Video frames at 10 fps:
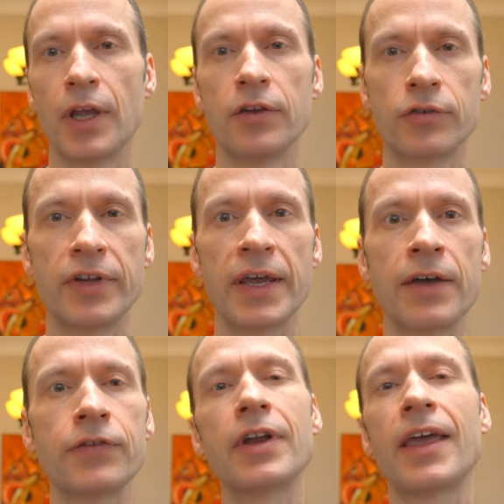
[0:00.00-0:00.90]
So day
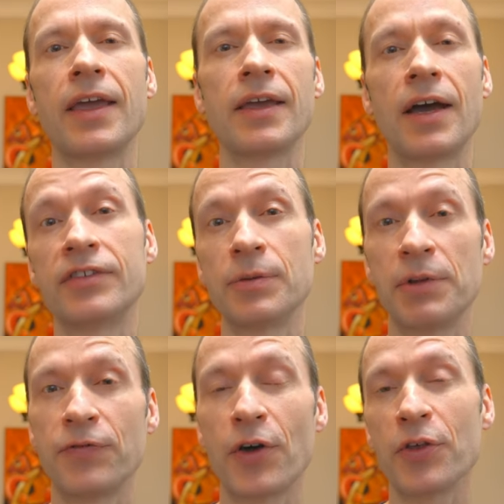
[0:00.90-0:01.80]
after day, I
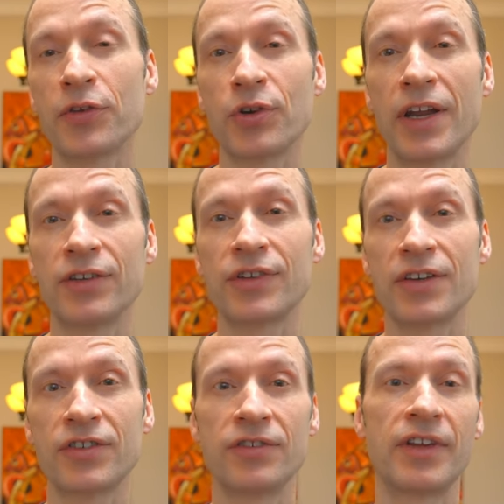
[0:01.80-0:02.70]
simply follow the training
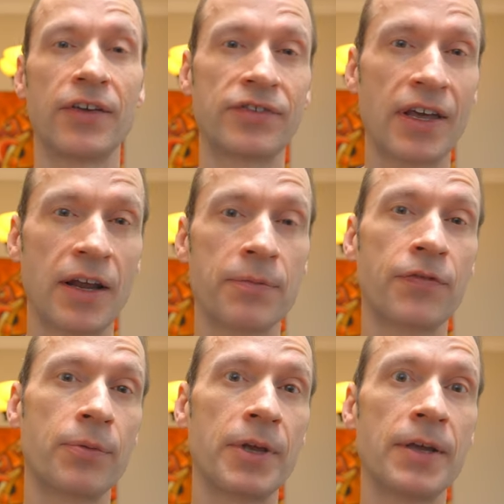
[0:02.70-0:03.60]
sessions they have set up
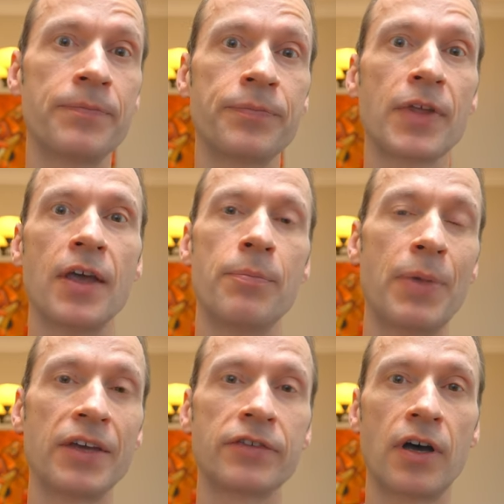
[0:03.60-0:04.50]
for me
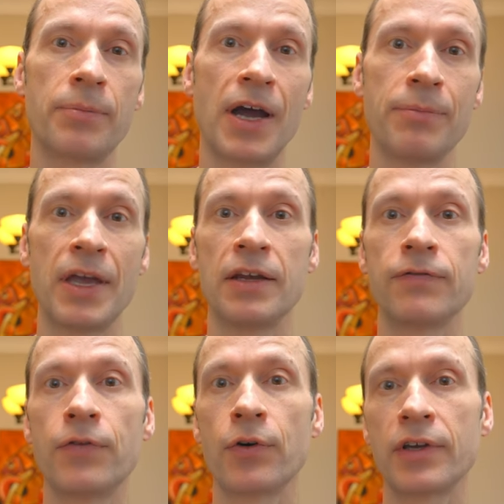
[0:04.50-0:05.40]
based on my main
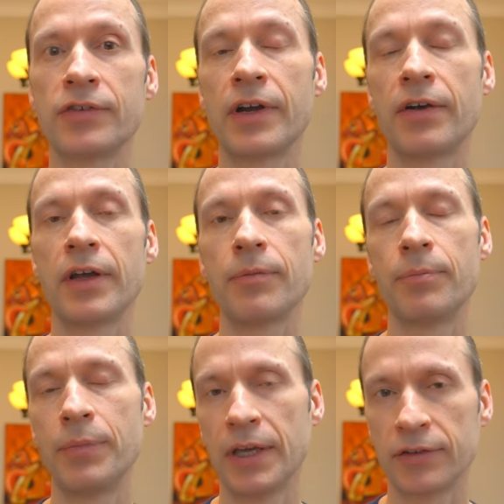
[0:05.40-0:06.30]
focus area
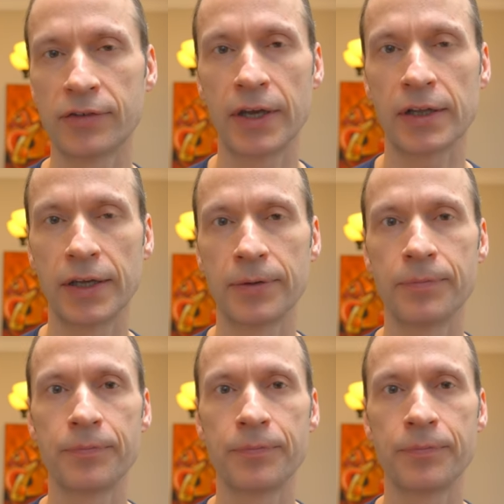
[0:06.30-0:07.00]
being cycling.